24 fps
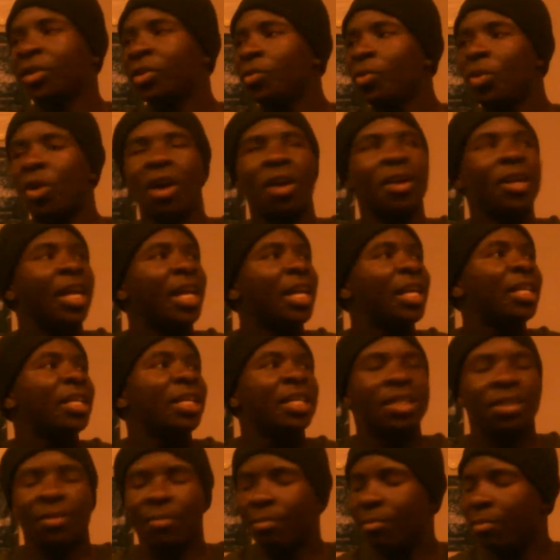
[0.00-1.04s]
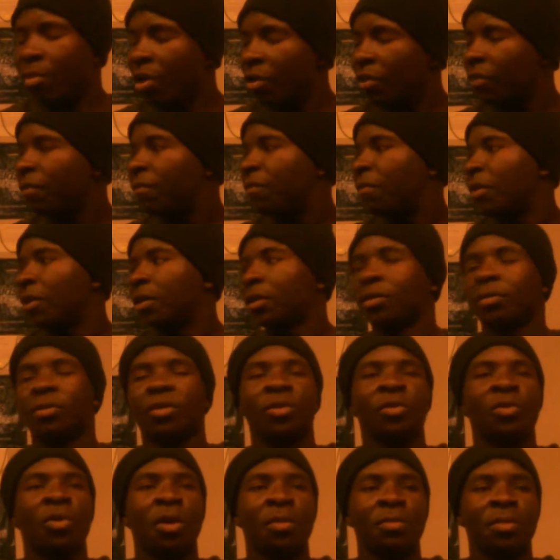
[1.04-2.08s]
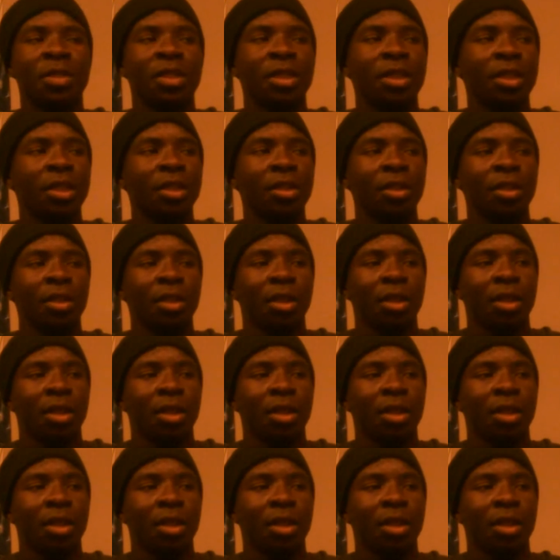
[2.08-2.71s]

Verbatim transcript: You hard headed as a motherfucker, you know what I'm saying?